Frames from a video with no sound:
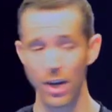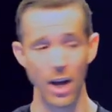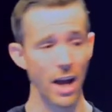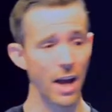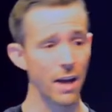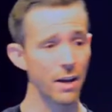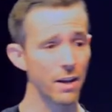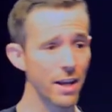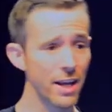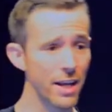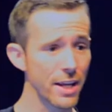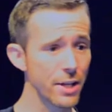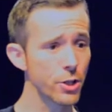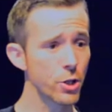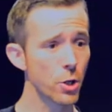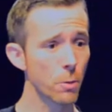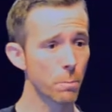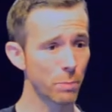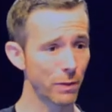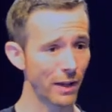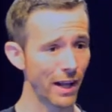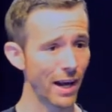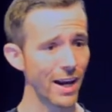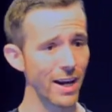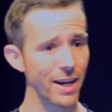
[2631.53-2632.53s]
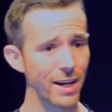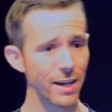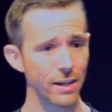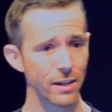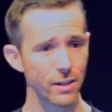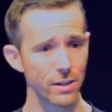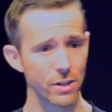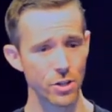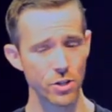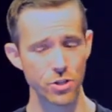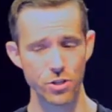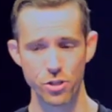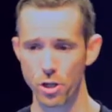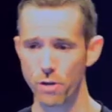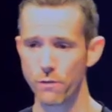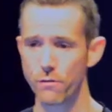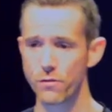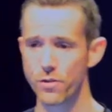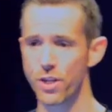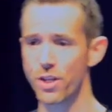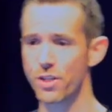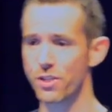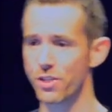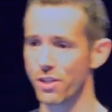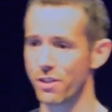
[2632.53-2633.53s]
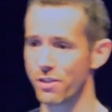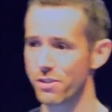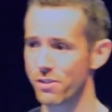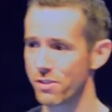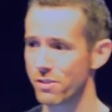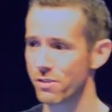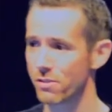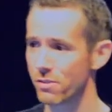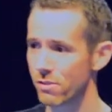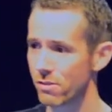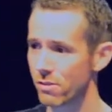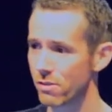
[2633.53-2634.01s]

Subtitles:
And in your play, serve Jesus.